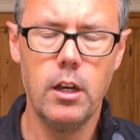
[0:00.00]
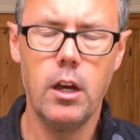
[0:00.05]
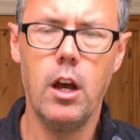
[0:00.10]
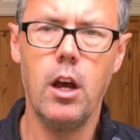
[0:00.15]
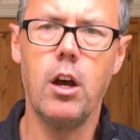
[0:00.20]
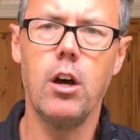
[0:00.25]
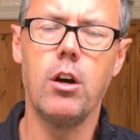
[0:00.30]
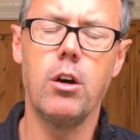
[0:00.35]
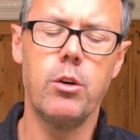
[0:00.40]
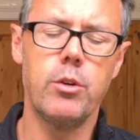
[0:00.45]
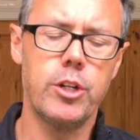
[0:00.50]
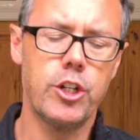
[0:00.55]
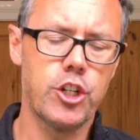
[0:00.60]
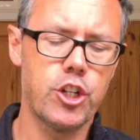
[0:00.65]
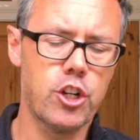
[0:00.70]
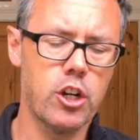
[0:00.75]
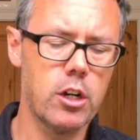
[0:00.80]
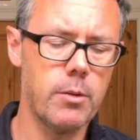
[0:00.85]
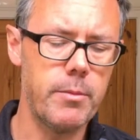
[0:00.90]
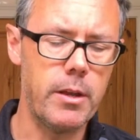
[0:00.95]
"Oh,
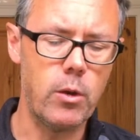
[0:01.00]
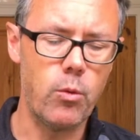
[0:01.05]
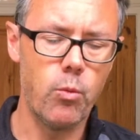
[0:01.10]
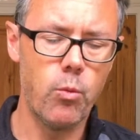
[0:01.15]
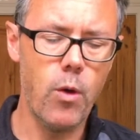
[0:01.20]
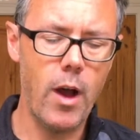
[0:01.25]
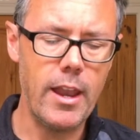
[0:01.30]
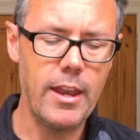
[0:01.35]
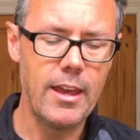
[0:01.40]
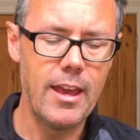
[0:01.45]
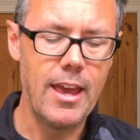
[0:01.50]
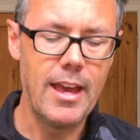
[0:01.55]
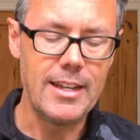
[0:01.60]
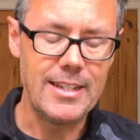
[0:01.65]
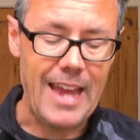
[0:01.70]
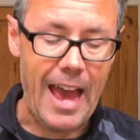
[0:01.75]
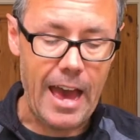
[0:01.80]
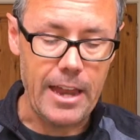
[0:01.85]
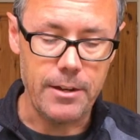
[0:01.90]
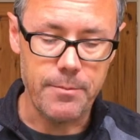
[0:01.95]
Sherman, what?"
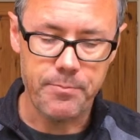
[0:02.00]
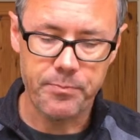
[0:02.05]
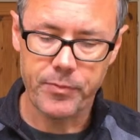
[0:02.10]
"Dad,